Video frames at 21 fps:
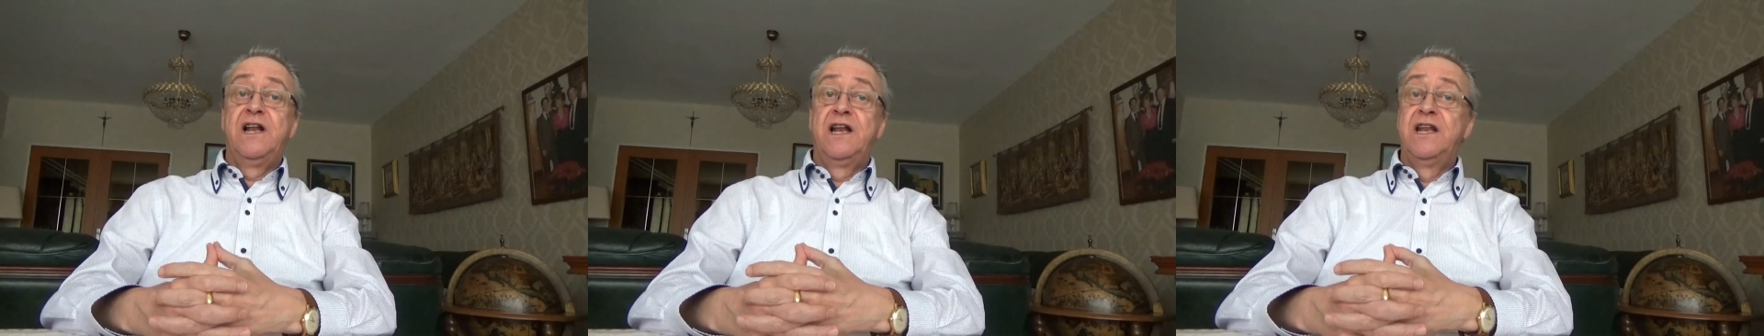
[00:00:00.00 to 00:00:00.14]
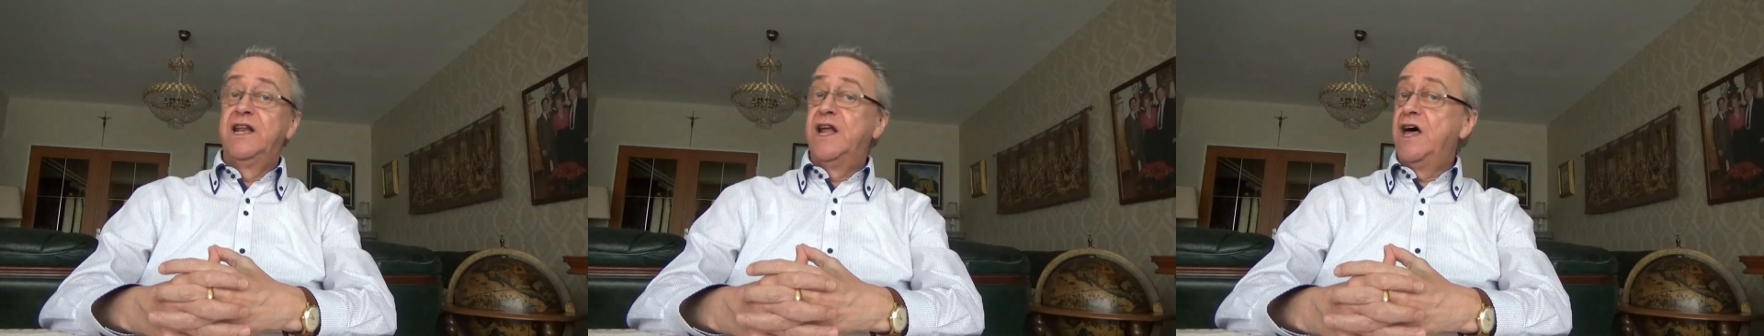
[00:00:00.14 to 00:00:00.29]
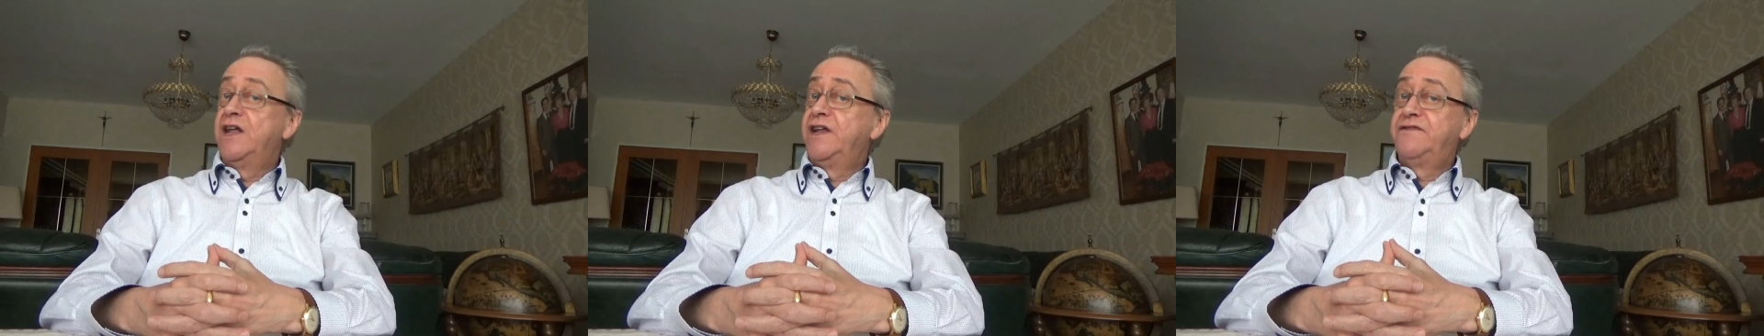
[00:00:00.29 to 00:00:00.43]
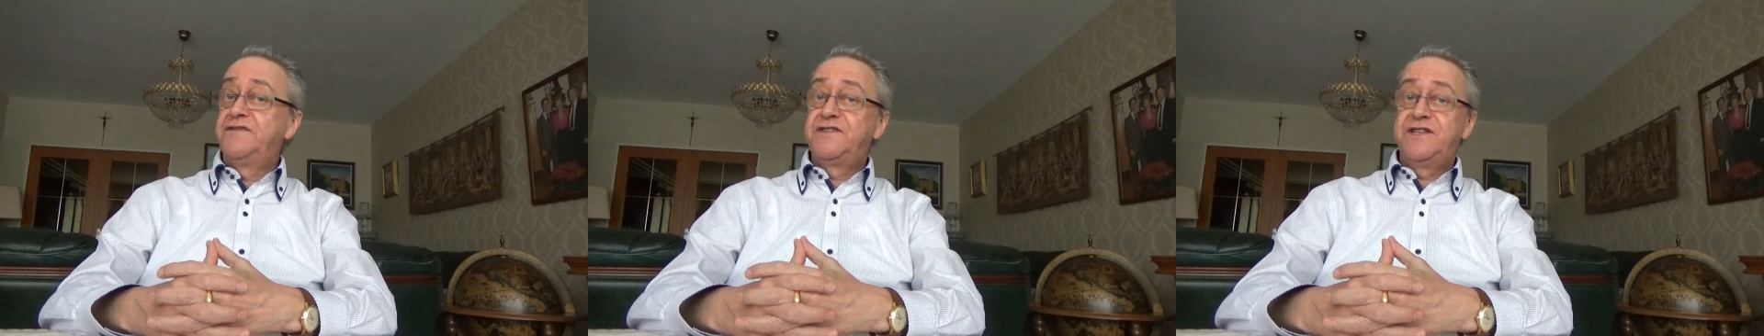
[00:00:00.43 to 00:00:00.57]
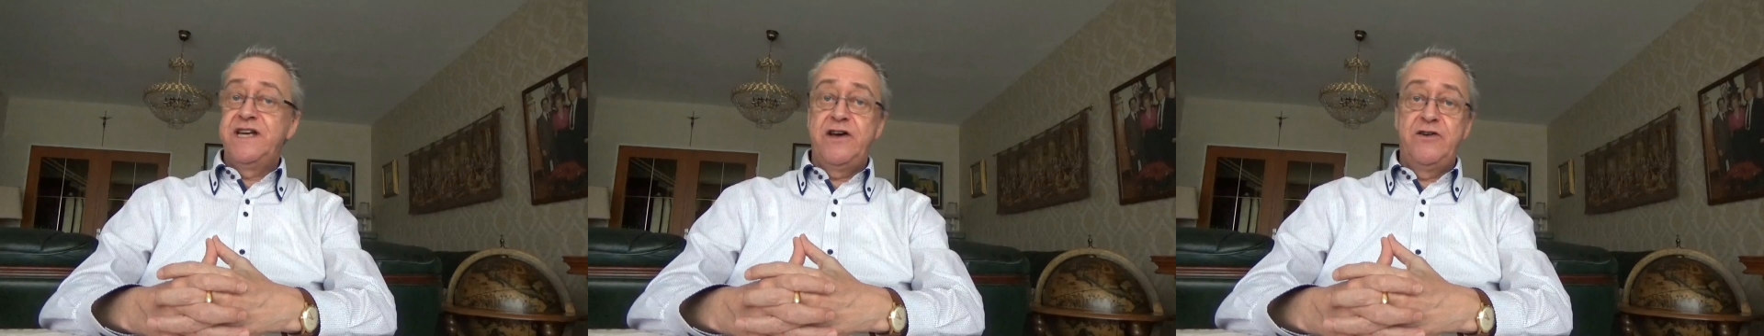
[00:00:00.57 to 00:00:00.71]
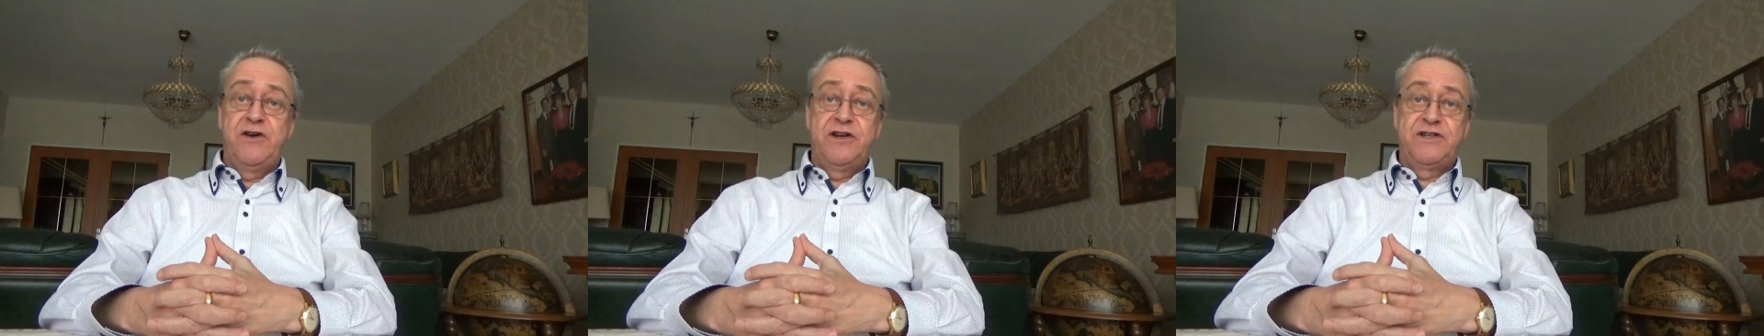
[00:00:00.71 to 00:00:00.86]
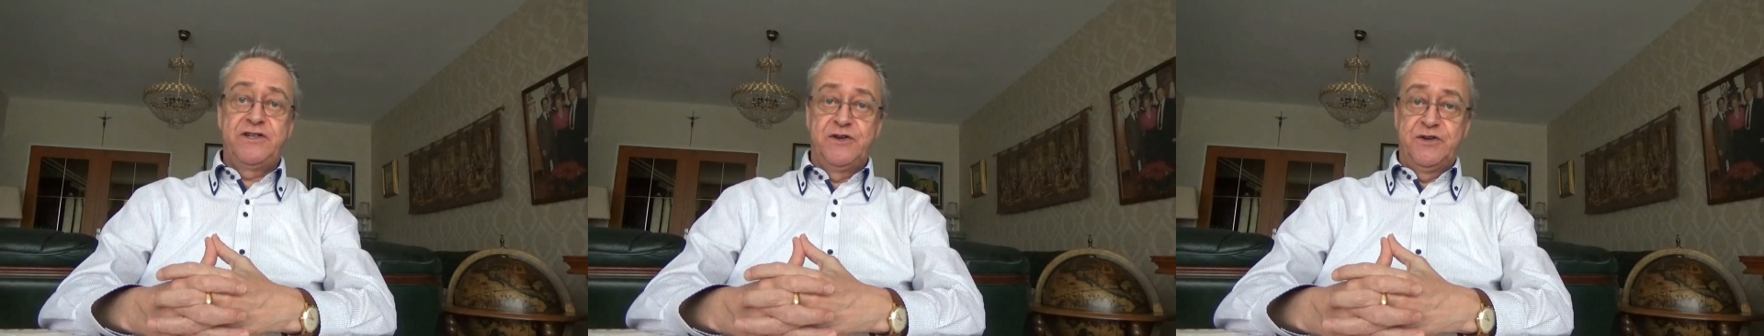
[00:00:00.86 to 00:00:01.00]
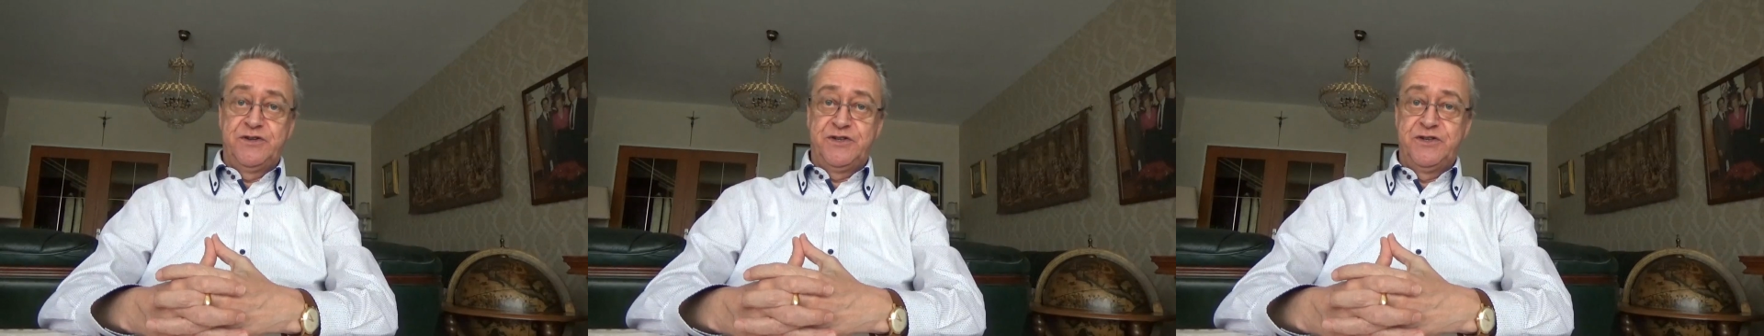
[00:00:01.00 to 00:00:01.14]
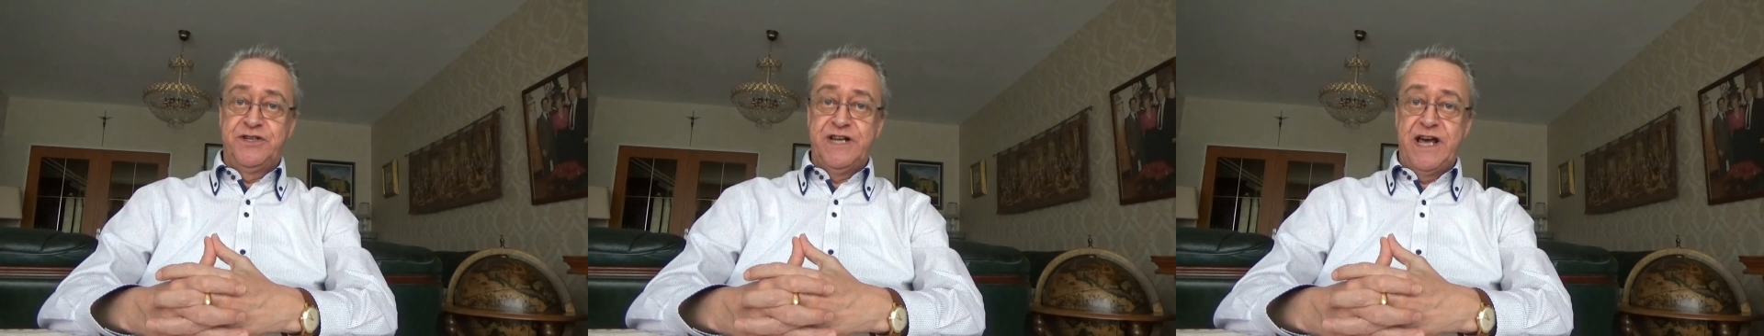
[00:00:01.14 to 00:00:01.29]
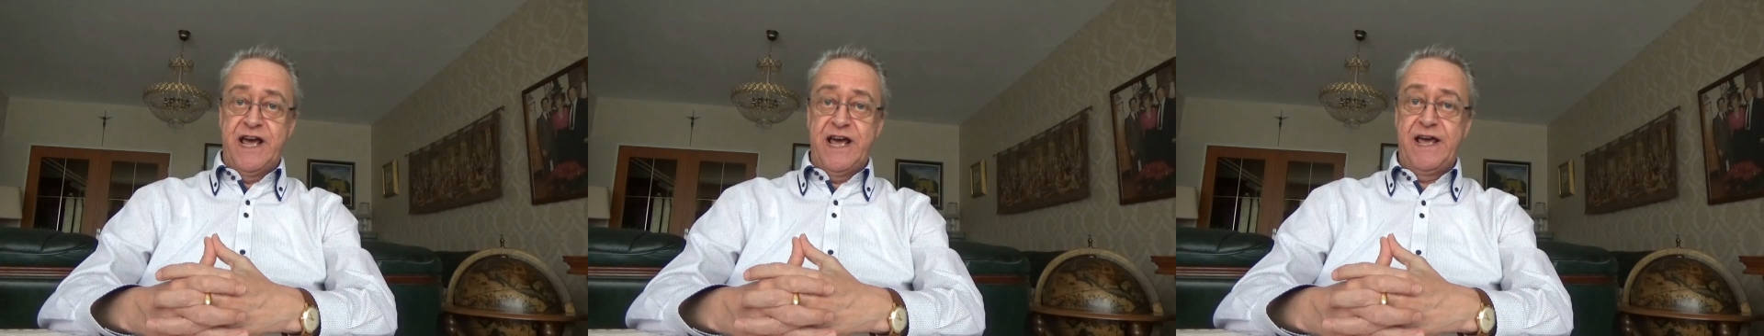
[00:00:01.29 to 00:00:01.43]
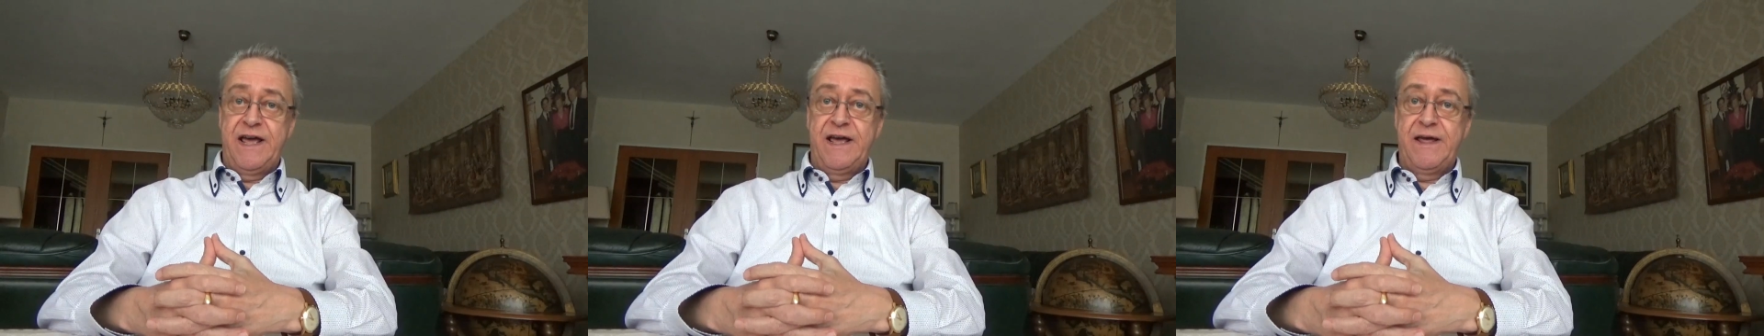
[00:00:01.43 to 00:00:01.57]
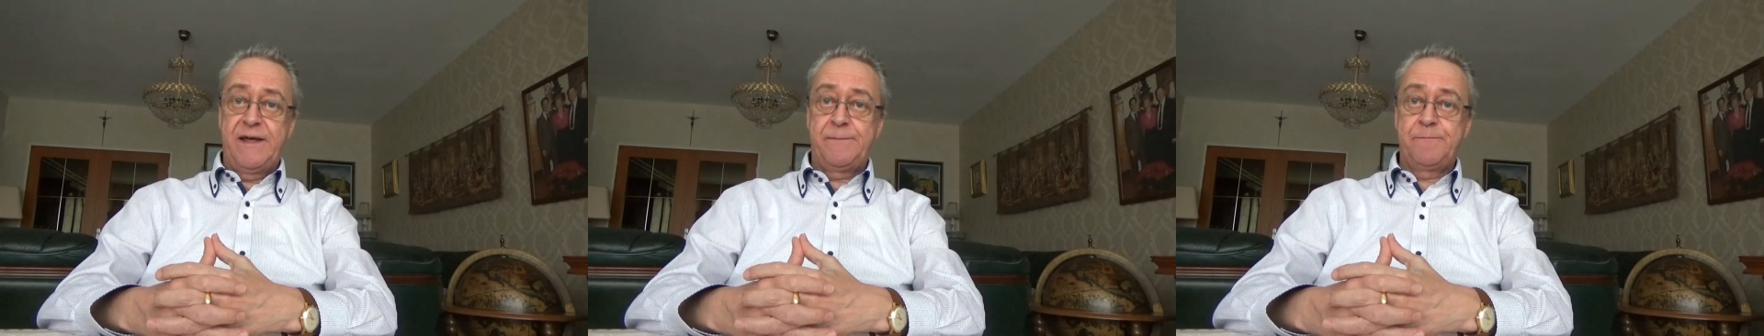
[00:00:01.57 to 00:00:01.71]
lot of territory today,